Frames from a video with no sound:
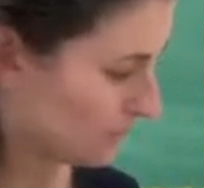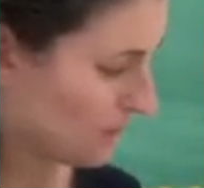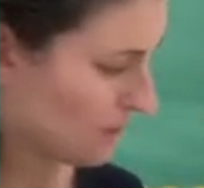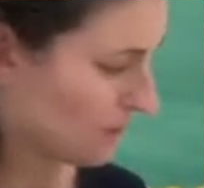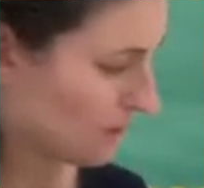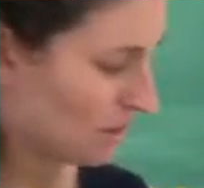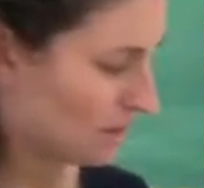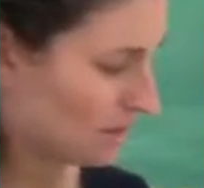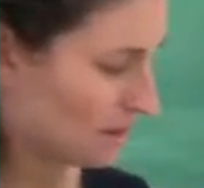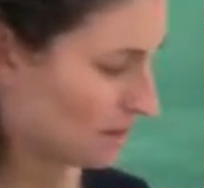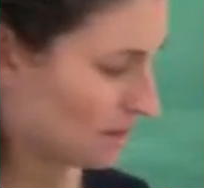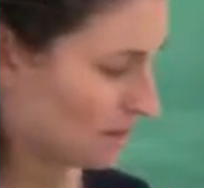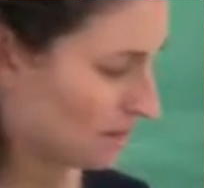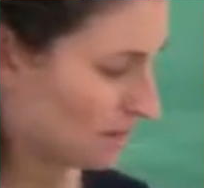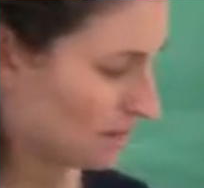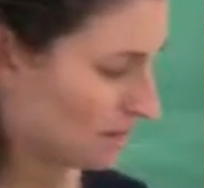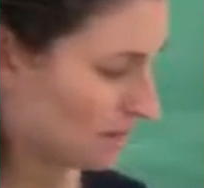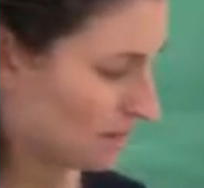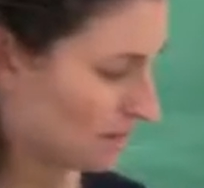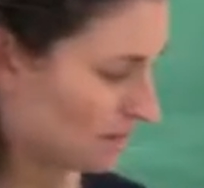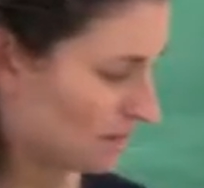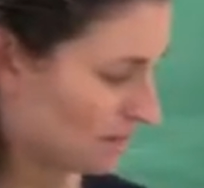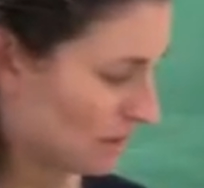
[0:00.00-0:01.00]
All right.
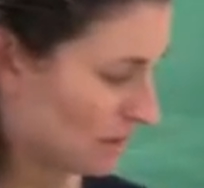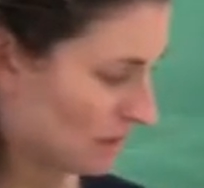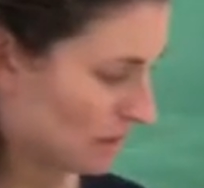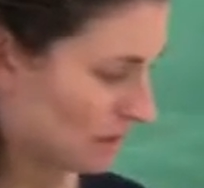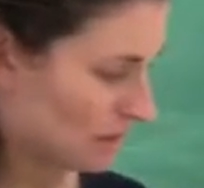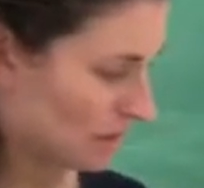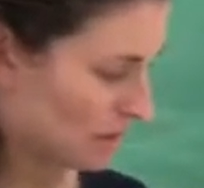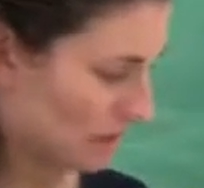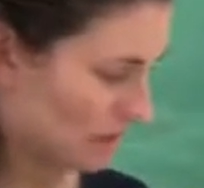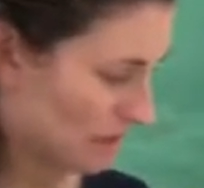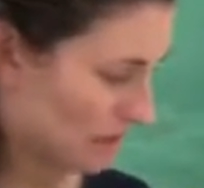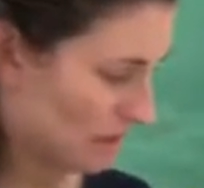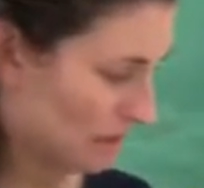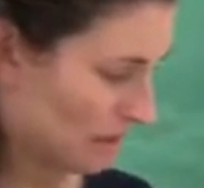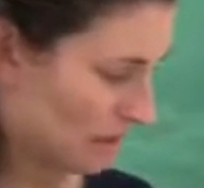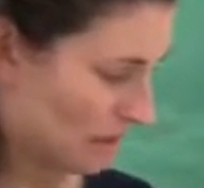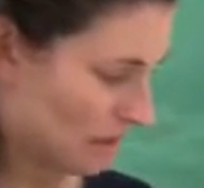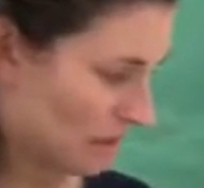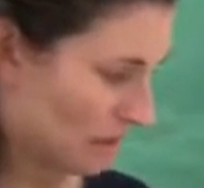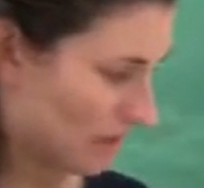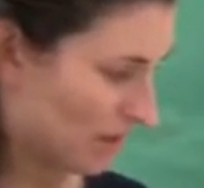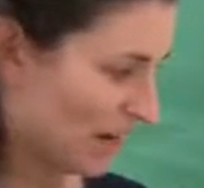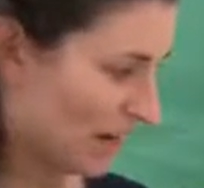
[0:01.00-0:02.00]

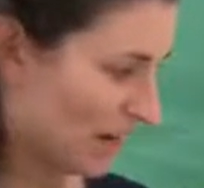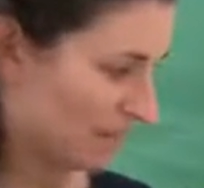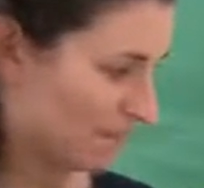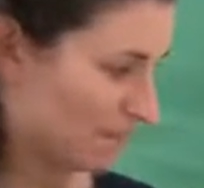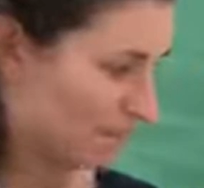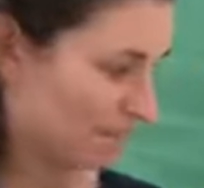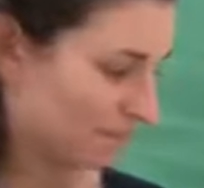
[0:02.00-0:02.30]
Okay.